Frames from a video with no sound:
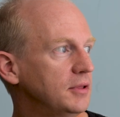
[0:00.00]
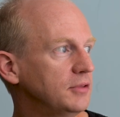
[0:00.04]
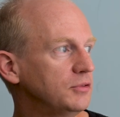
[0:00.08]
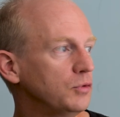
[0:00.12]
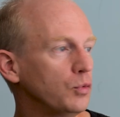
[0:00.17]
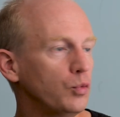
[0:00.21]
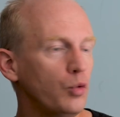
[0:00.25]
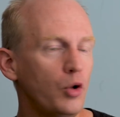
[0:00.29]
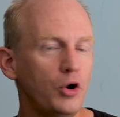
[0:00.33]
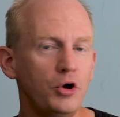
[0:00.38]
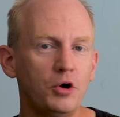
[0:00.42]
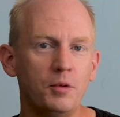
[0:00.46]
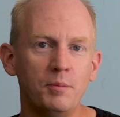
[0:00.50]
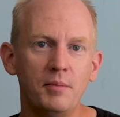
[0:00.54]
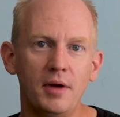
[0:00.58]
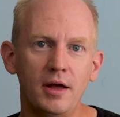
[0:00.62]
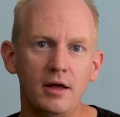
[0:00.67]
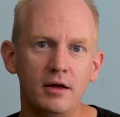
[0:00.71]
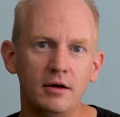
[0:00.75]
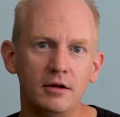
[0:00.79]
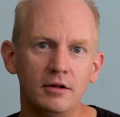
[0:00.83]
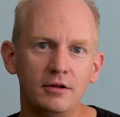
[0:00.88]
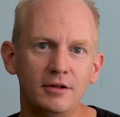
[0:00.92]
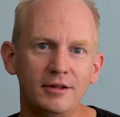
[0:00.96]
that the Royal
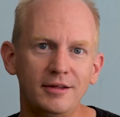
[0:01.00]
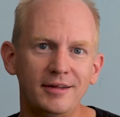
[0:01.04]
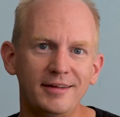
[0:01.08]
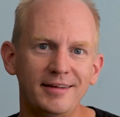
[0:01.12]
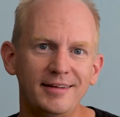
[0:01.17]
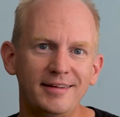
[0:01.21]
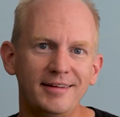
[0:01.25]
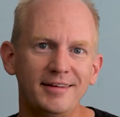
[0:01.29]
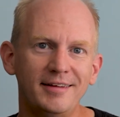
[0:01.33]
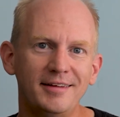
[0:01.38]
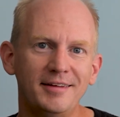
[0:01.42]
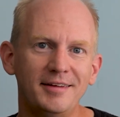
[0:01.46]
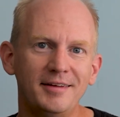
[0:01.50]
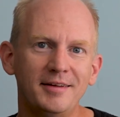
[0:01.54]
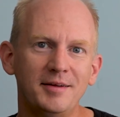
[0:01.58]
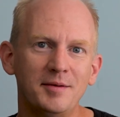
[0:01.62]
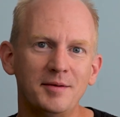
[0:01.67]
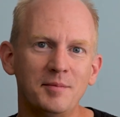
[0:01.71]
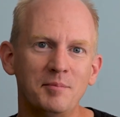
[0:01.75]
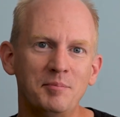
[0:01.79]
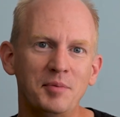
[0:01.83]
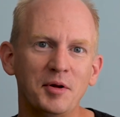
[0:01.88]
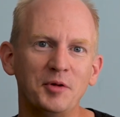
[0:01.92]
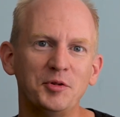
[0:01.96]
Mail
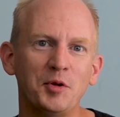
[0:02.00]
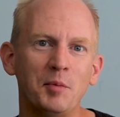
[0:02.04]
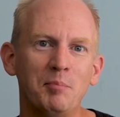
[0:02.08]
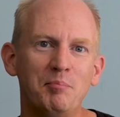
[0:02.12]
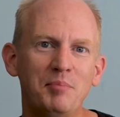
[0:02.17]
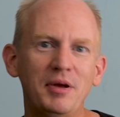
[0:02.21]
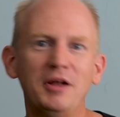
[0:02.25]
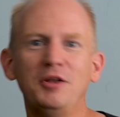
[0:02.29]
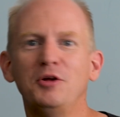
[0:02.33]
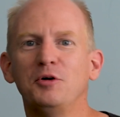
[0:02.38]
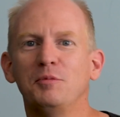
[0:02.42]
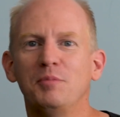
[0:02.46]
built a pillar